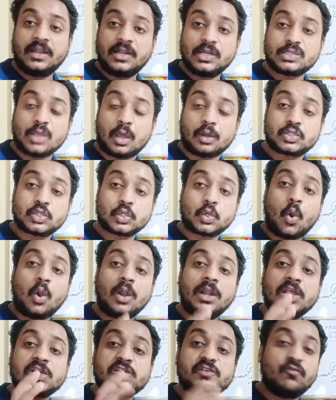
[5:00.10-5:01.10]
it is also
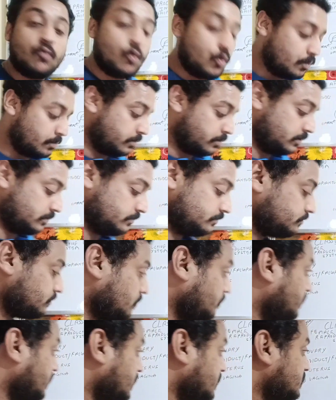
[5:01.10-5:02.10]
called as womb,
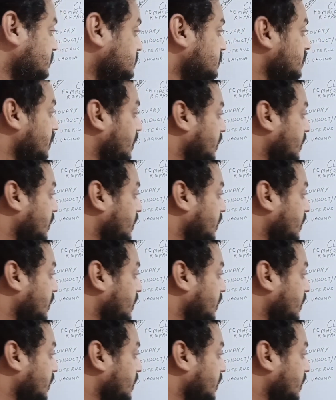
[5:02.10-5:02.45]
means